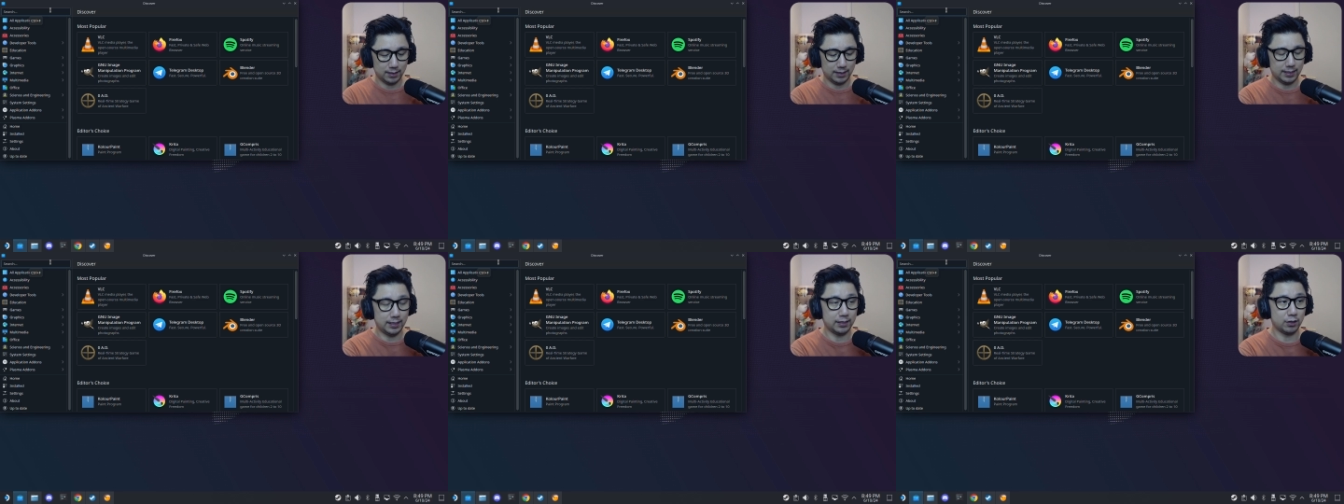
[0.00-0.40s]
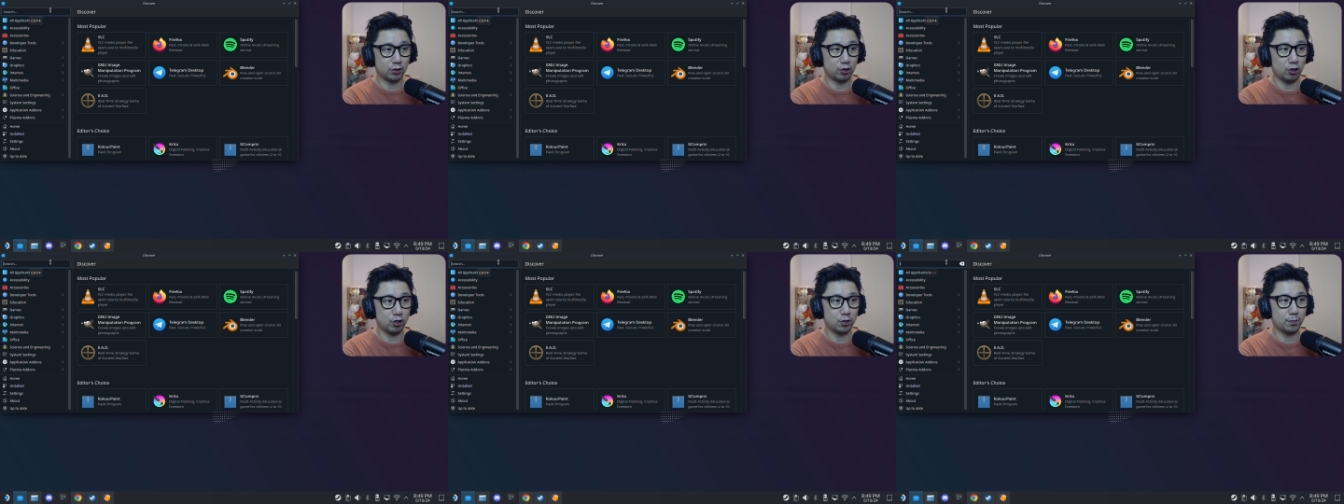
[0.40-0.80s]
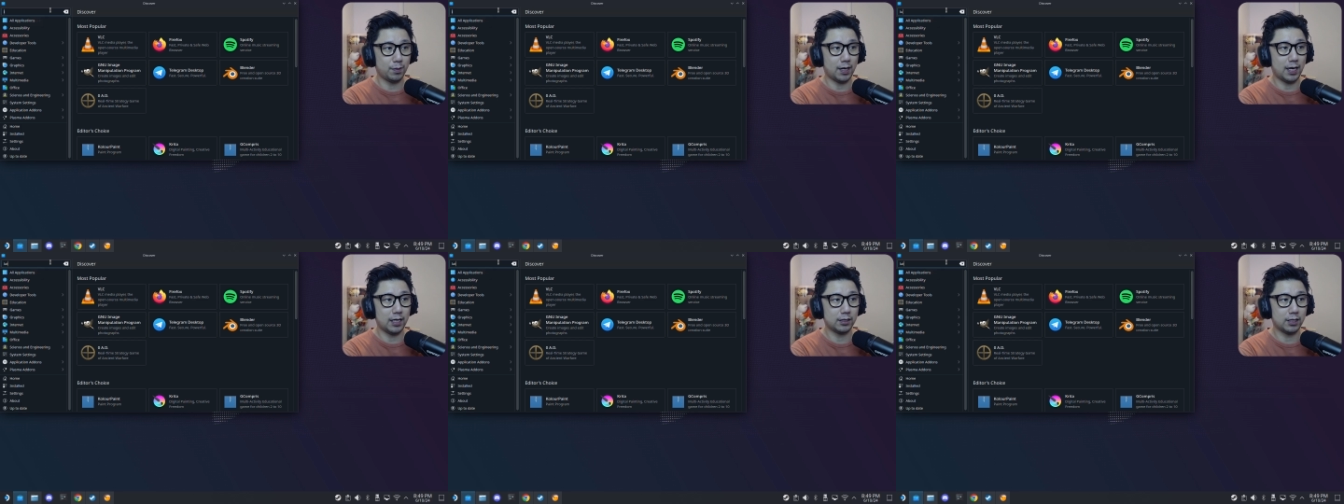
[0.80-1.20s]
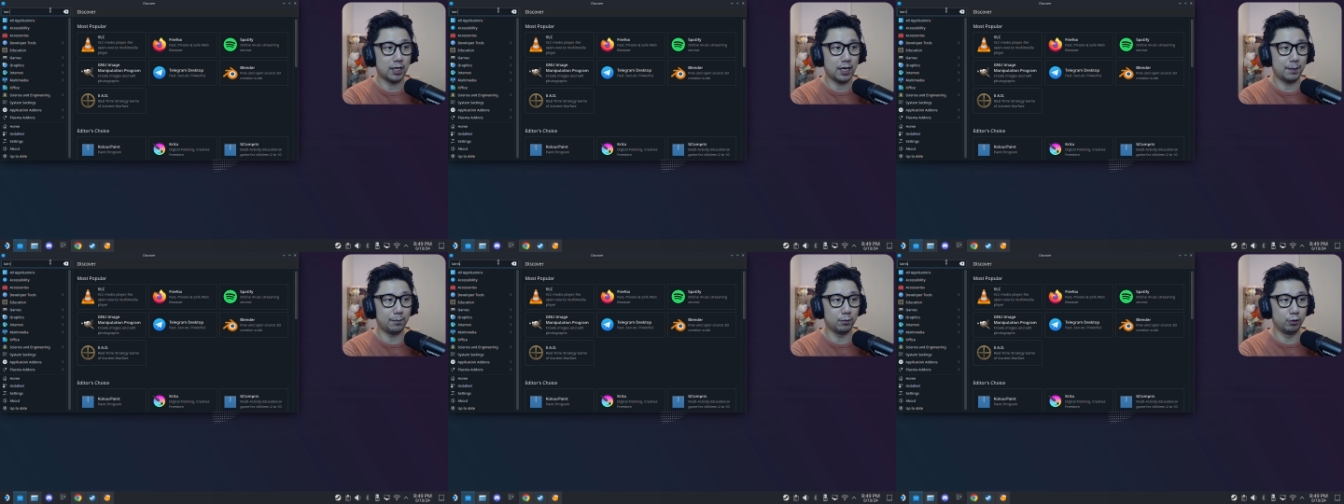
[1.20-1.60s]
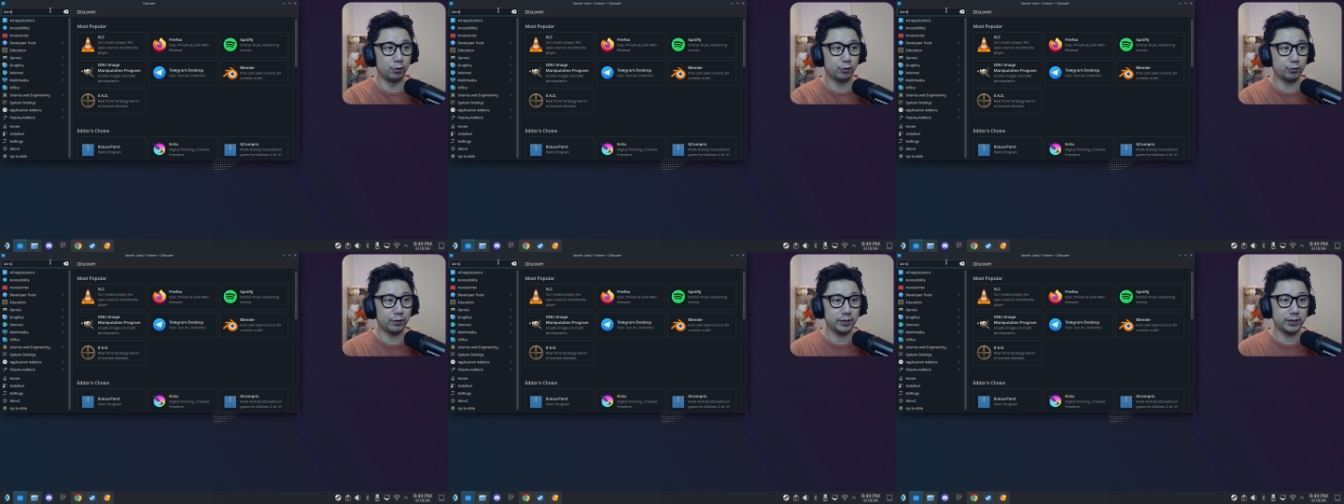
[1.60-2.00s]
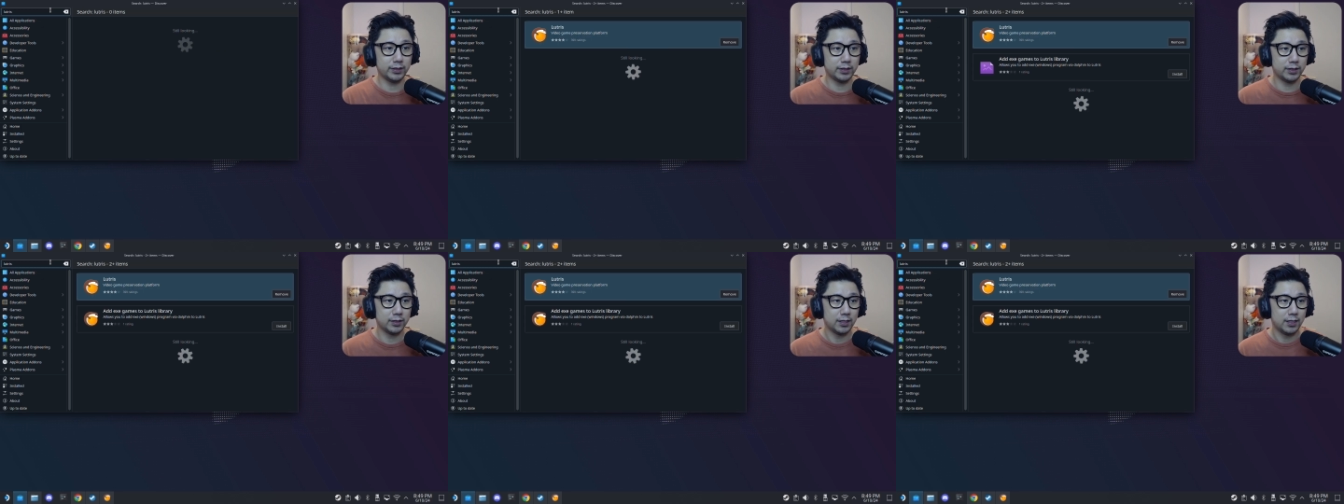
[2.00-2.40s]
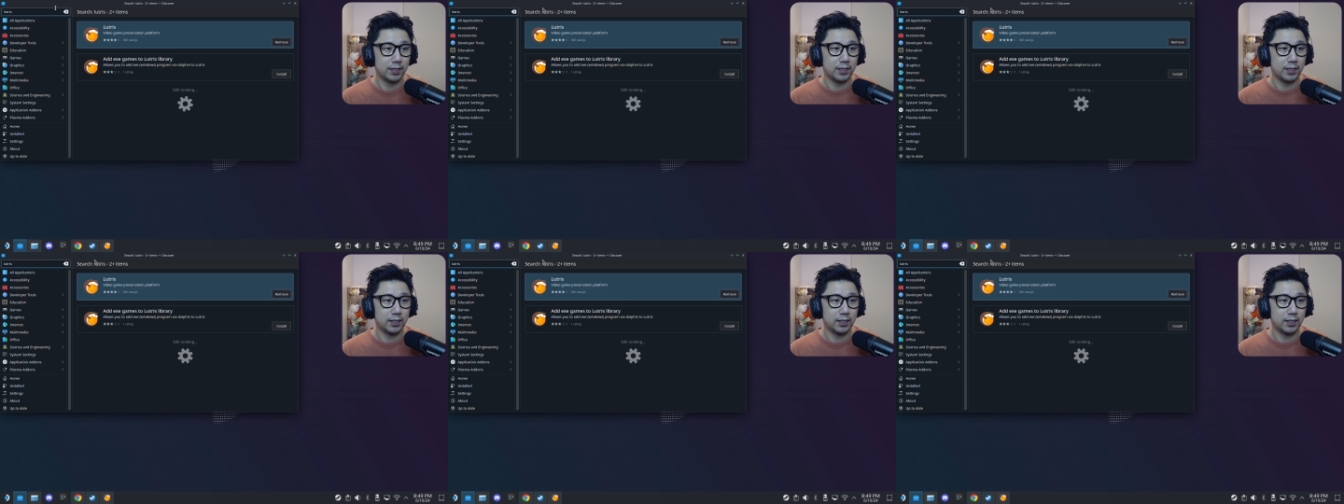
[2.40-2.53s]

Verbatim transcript: In the search bar, type Lutris